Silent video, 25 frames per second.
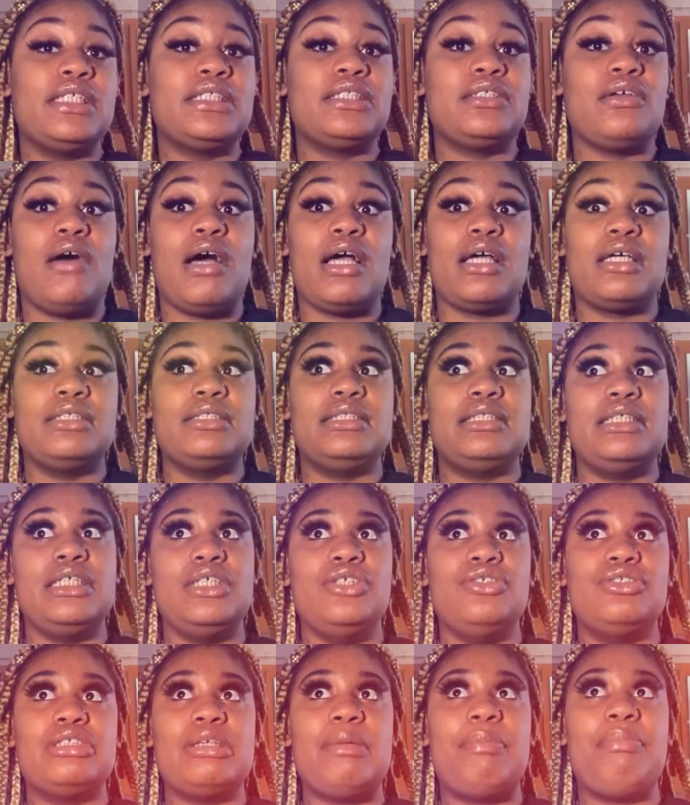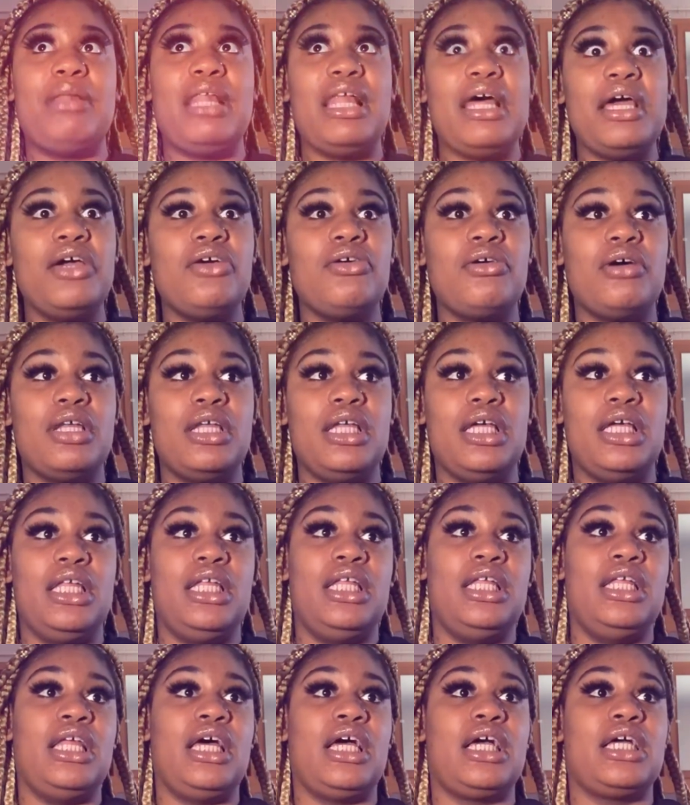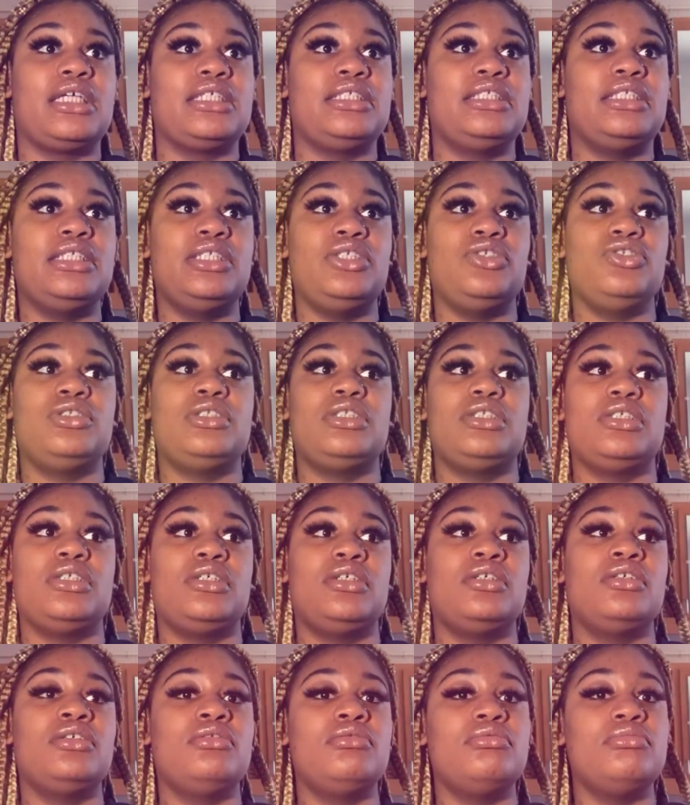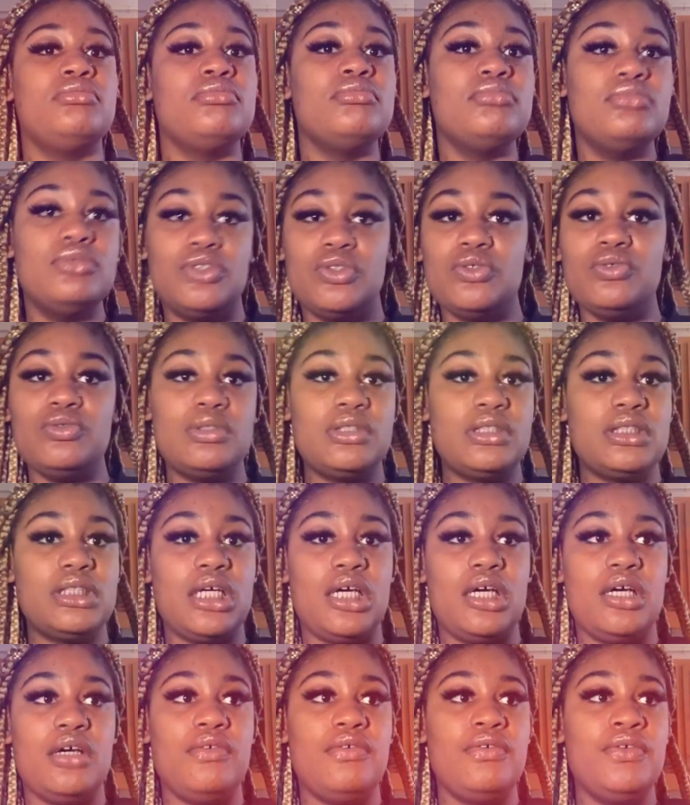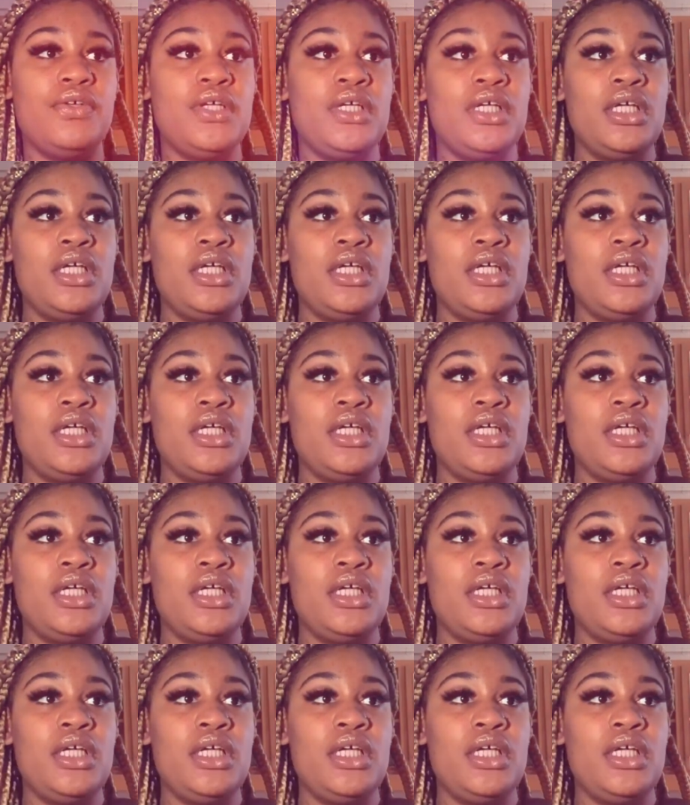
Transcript: so I continued to play on it, and I continued to do stuff.